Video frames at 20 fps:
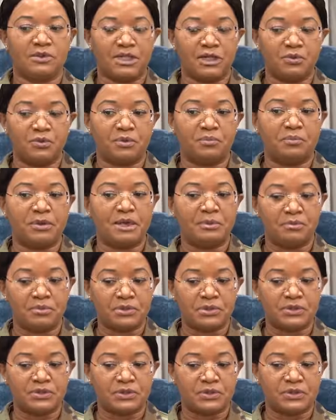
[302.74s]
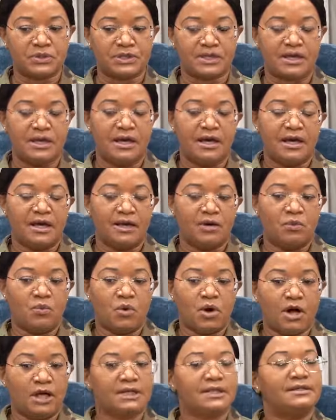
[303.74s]
He remembers
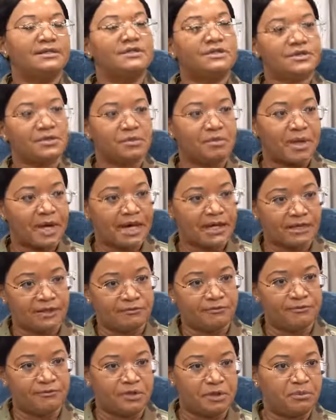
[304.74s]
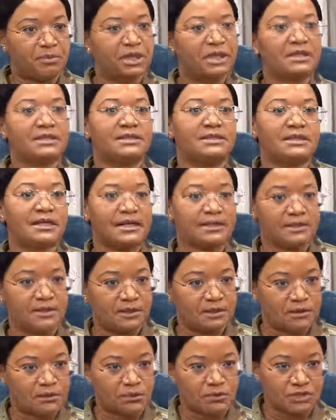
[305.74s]
walking to the back of the bus as
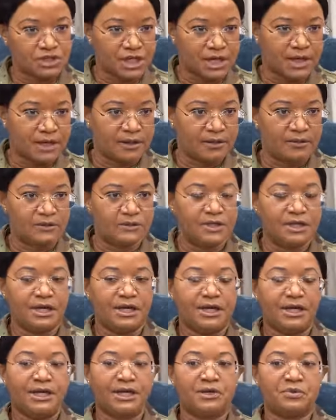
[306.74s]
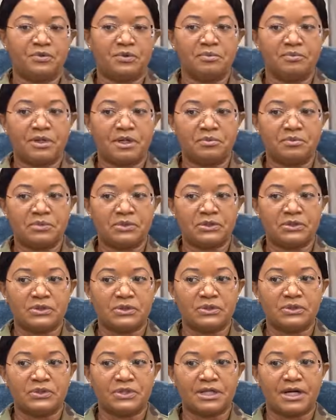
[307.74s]
a little child. He
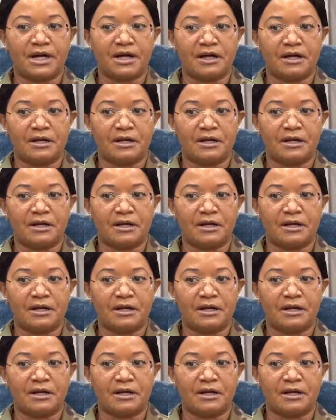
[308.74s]
remembers,